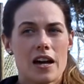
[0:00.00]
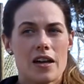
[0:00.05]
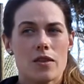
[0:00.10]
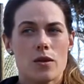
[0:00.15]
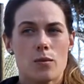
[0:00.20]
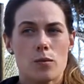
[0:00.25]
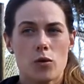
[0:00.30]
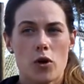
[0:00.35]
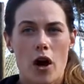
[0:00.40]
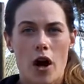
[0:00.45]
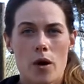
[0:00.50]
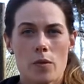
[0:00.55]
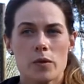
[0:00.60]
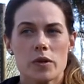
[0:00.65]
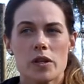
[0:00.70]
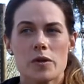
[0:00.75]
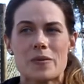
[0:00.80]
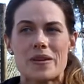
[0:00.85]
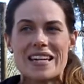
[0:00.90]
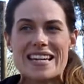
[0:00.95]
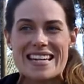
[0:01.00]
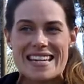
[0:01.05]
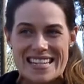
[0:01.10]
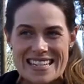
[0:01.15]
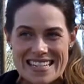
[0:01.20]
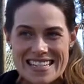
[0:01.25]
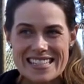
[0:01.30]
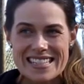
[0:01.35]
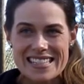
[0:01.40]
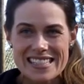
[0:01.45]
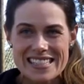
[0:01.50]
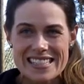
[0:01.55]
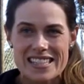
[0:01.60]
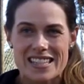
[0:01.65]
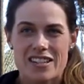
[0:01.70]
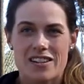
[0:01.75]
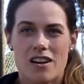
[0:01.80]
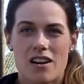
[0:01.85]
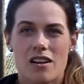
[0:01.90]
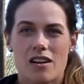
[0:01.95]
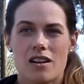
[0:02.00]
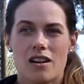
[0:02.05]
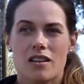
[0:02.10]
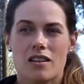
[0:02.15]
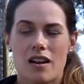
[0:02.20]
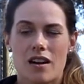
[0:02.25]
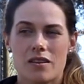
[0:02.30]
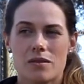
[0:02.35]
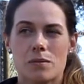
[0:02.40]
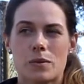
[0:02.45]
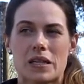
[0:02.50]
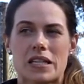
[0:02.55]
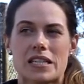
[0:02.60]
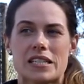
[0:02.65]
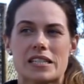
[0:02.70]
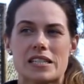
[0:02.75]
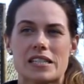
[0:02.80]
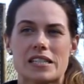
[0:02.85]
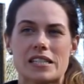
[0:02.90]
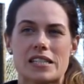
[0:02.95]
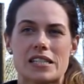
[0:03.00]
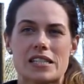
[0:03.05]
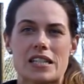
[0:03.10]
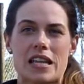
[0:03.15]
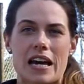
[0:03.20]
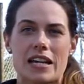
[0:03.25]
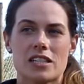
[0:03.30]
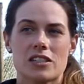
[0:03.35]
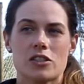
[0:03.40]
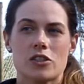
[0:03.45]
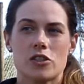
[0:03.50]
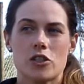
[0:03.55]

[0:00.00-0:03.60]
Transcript: The problem is there are a lot of places that